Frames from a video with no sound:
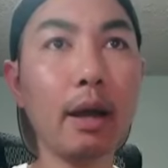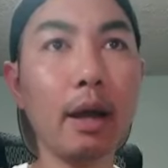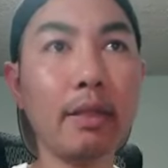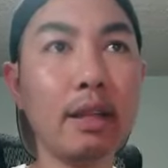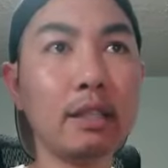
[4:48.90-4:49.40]

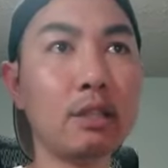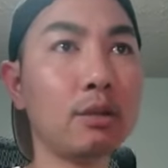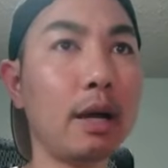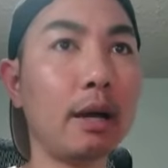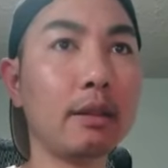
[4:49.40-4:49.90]
and let's
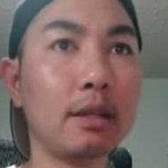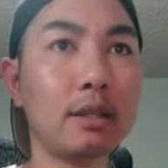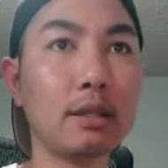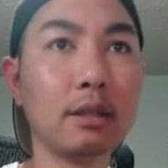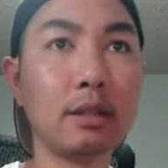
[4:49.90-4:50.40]
look at
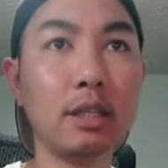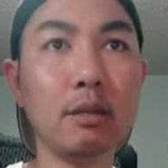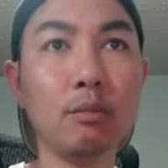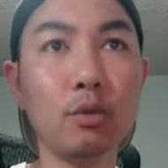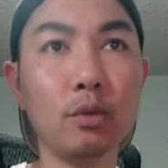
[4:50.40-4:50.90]
this
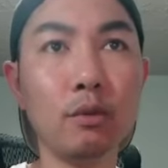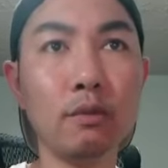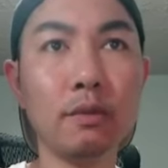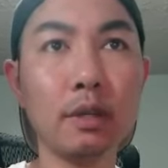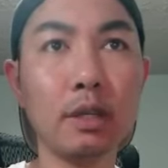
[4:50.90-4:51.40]

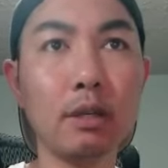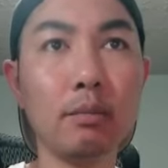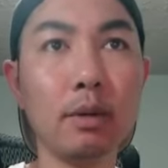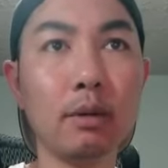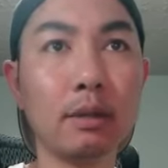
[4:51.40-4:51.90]
Keymove
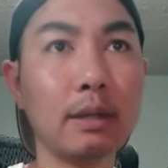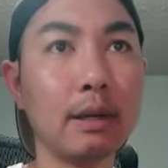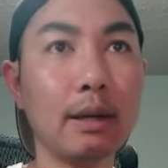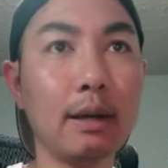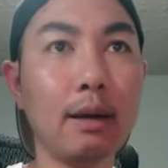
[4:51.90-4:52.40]
keyboard.
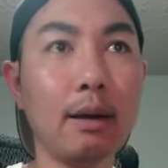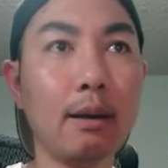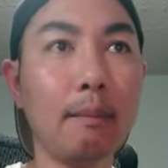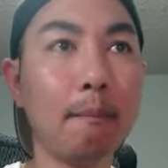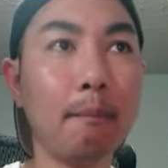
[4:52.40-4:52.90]

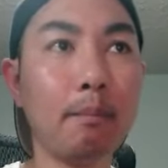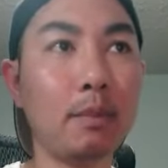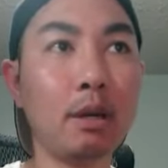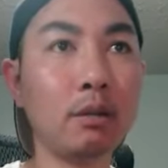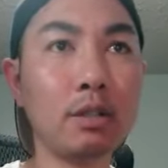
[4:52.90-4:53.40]

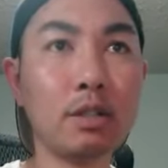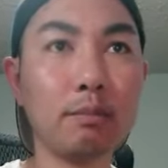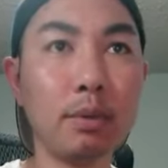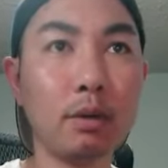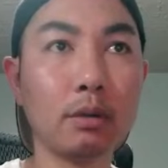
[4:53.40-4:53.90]
They only
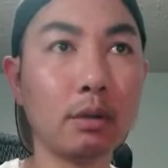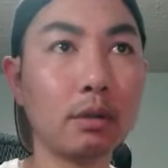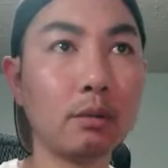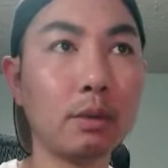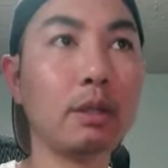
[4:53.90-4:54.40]
support
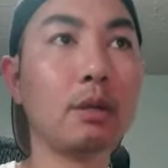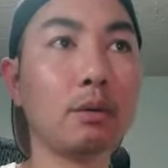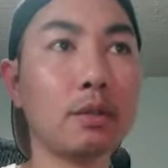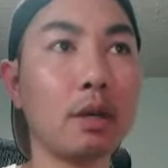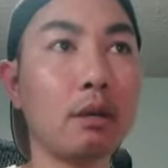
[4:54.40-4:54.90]

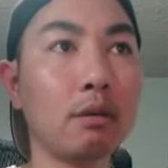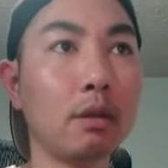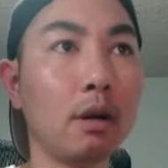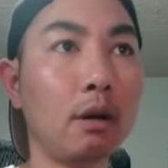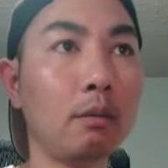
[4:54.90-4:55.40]
Windows,
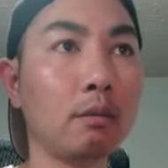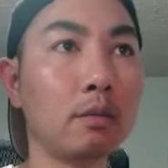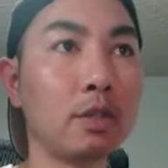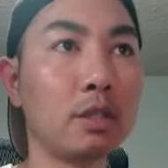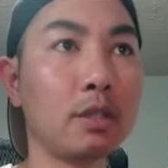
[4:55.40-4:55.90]
and
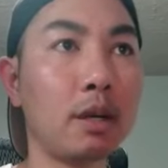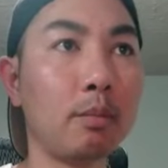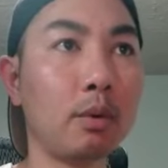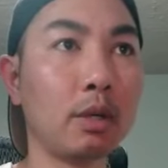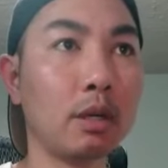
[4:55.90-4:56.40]
since I
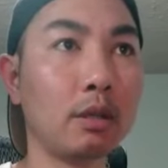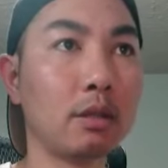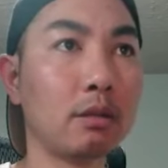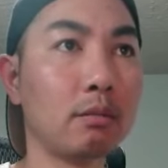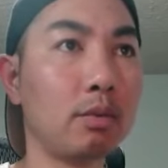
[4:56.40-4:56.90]
bought
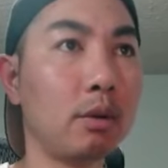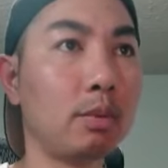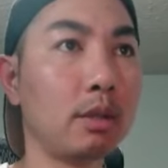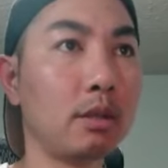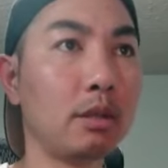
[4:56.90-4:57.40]
it,
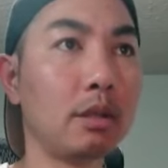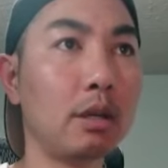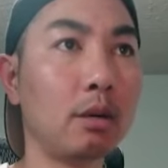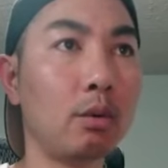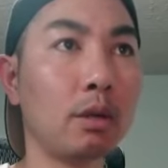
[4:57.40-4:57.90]
probably
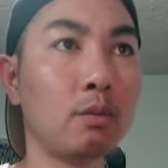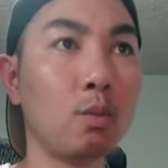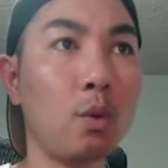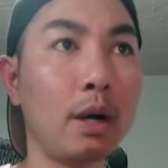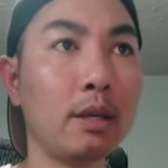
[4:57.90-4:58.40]

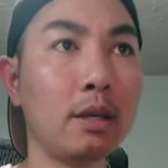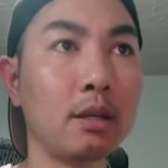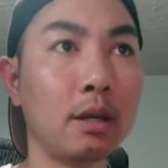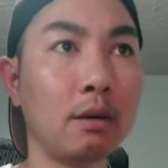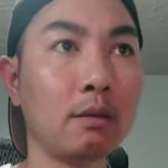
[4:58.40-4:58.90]
around 1
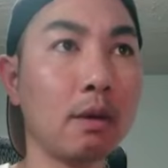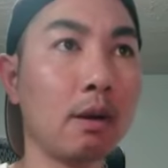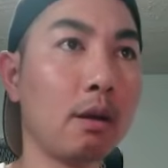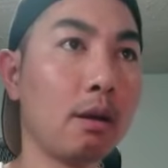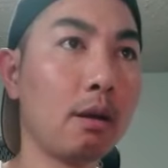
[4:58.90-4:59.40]
year
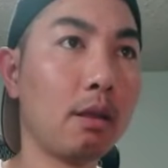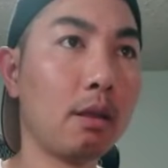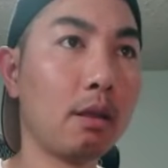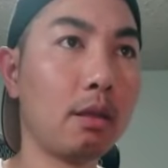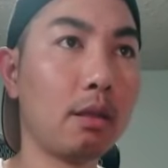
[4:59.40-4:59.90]
now,
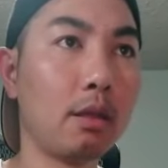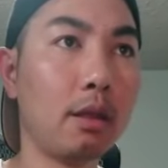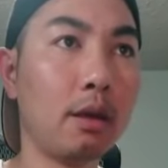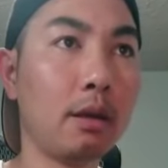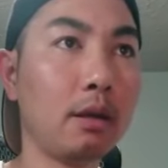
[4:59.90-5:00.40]

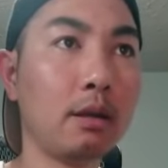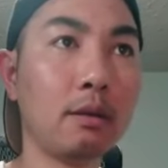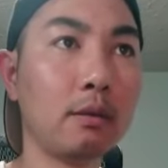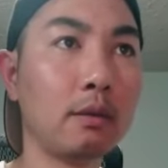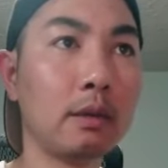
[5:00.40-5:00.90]

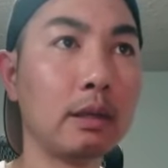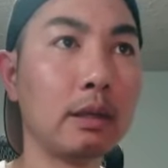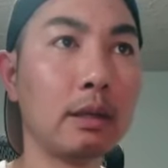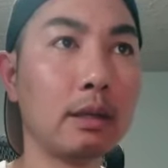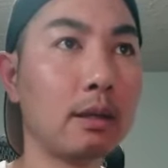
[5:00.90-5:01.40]
they
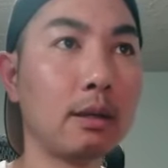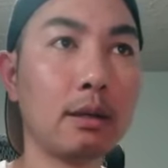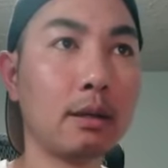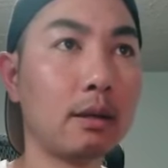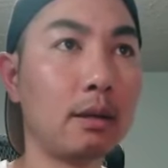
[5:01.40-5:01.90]

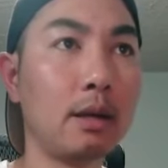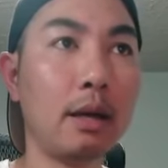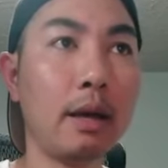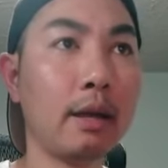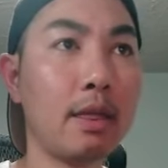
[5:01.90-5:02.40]

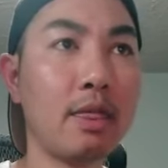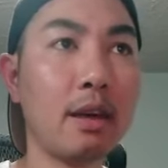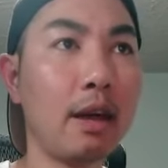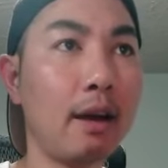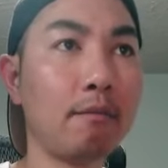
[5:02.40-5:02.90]

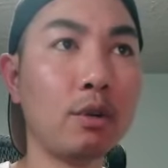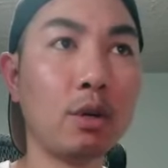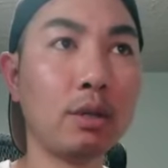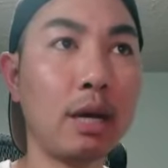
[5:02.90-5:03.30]
they have not